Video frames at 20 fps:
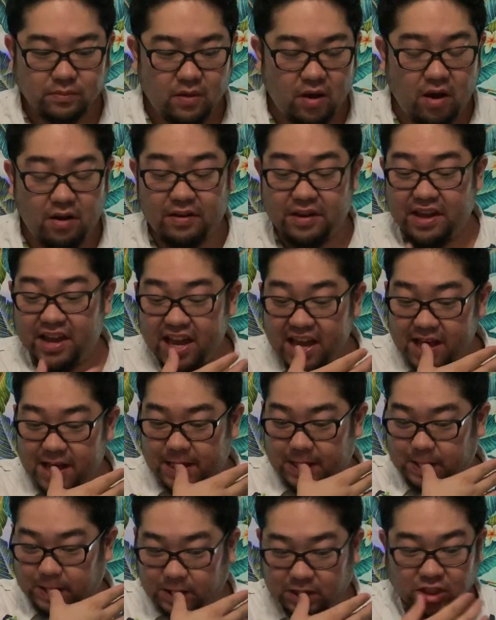Okay,
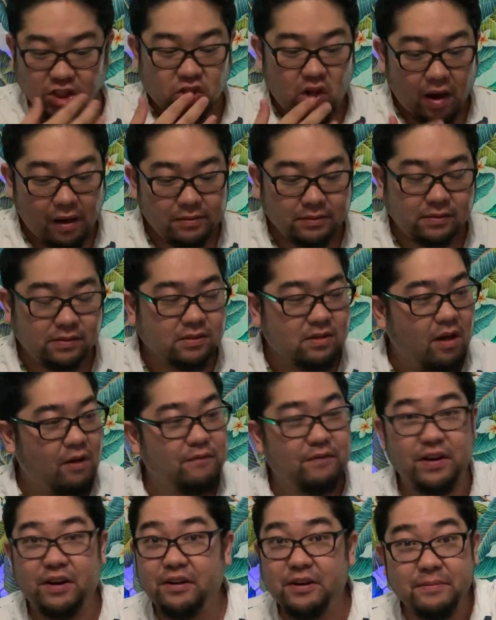
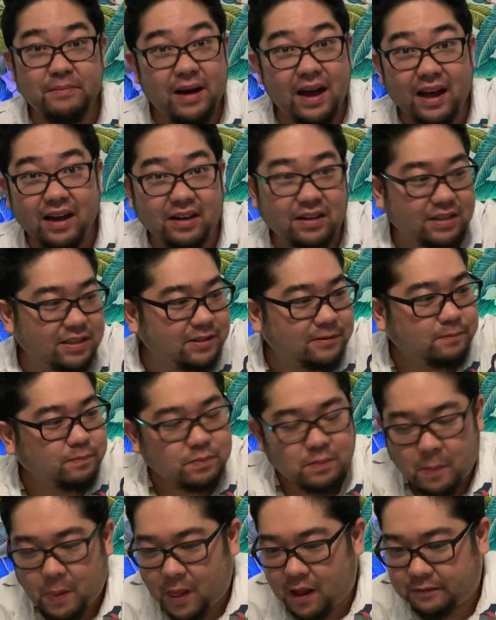very mild.
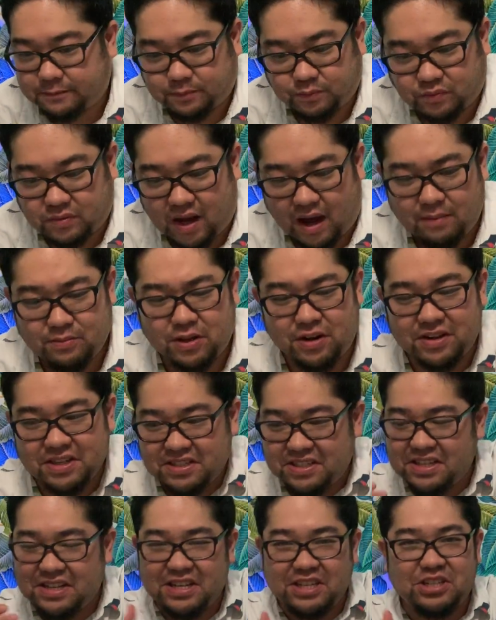I'm
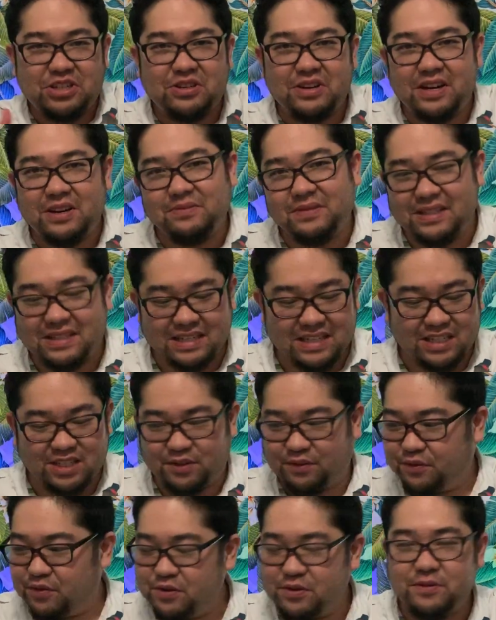noticing a trend with these
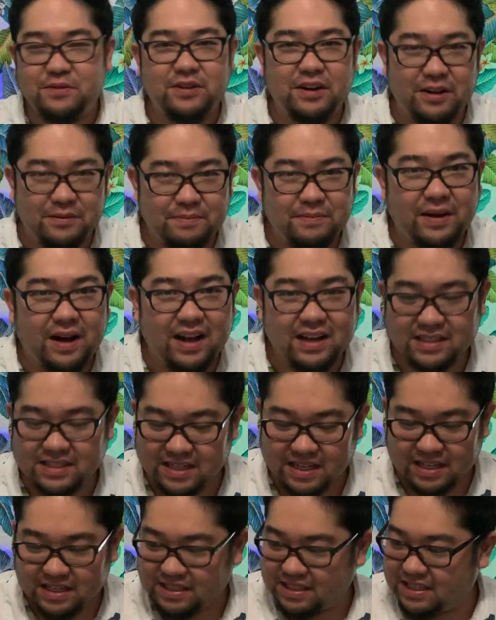food
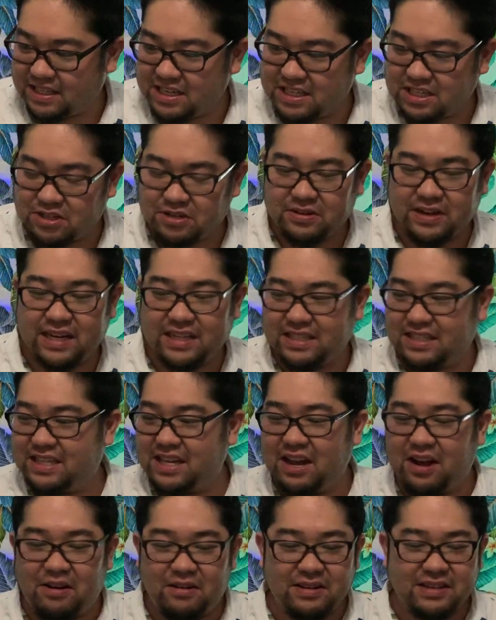unboxings, these crates.
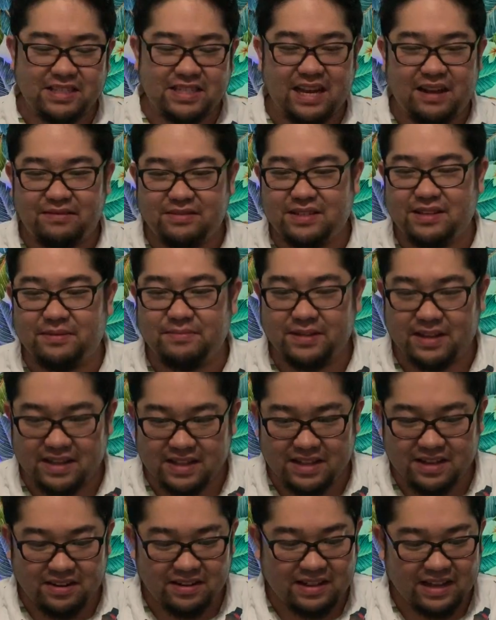They always have something
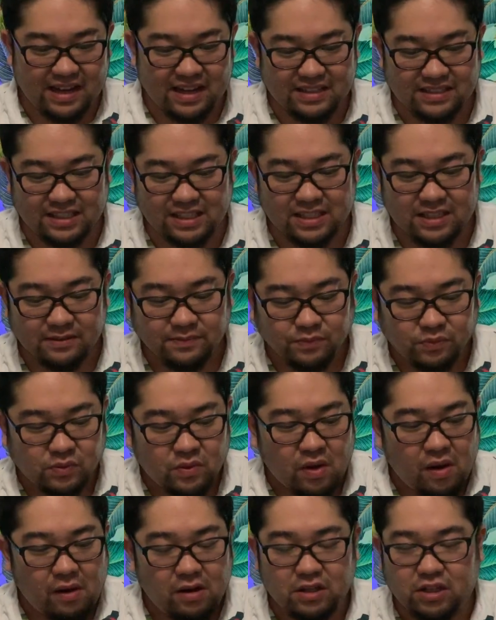in there that
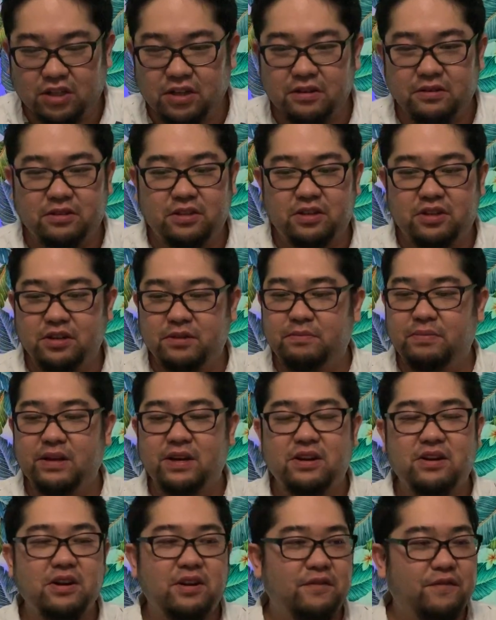could could be
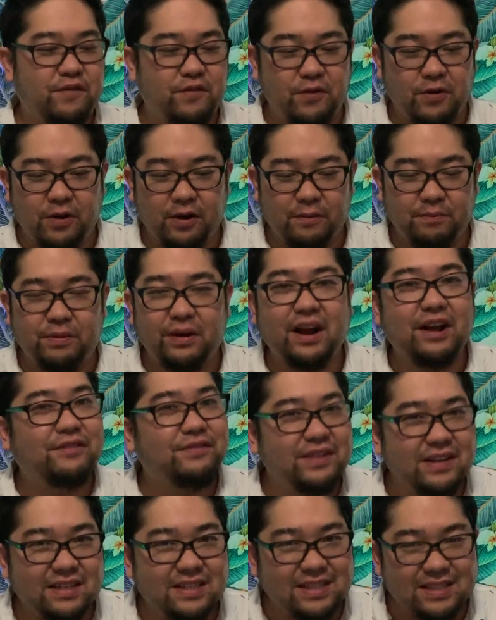good for
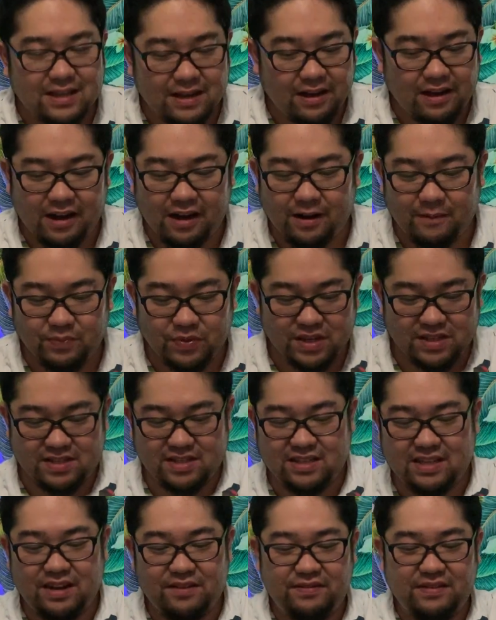breakfast. Um, this
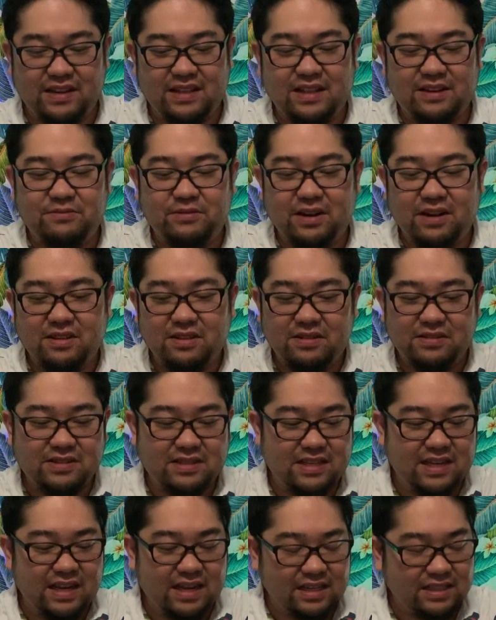is definitely one of those
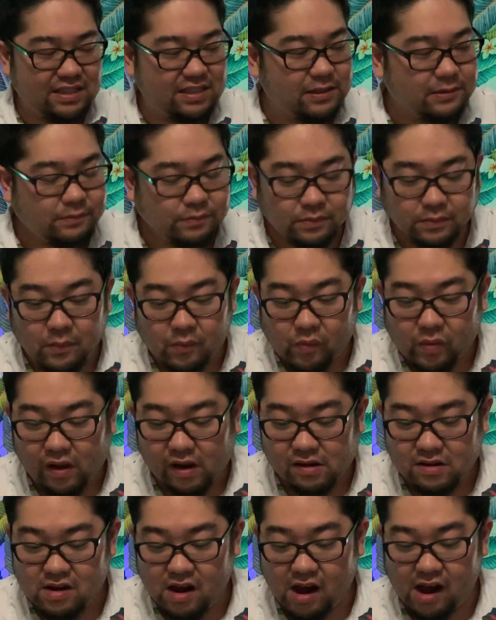things.
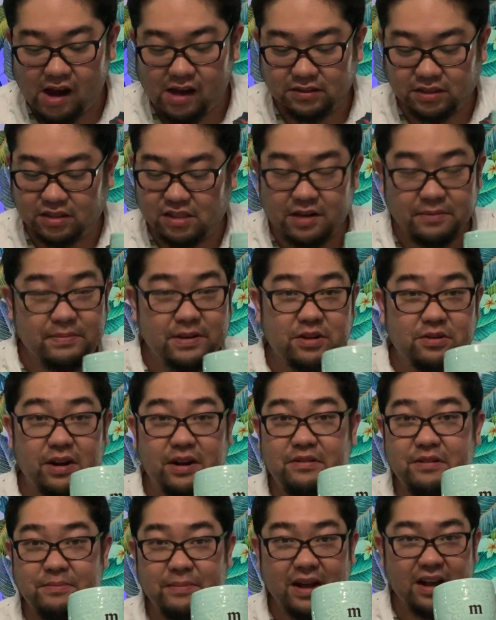Uh, it's gonna be
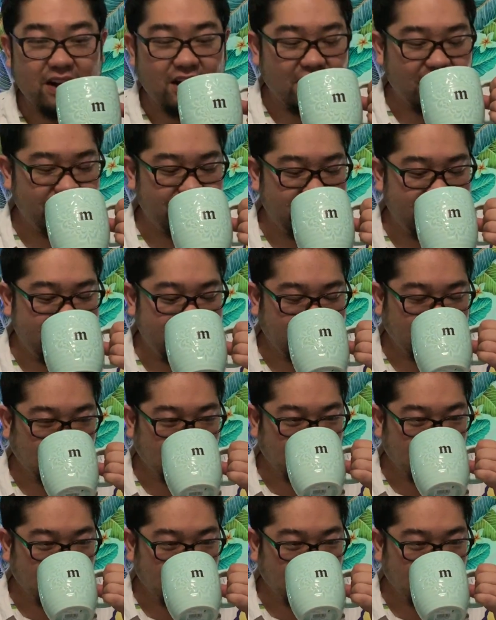great with my coffee.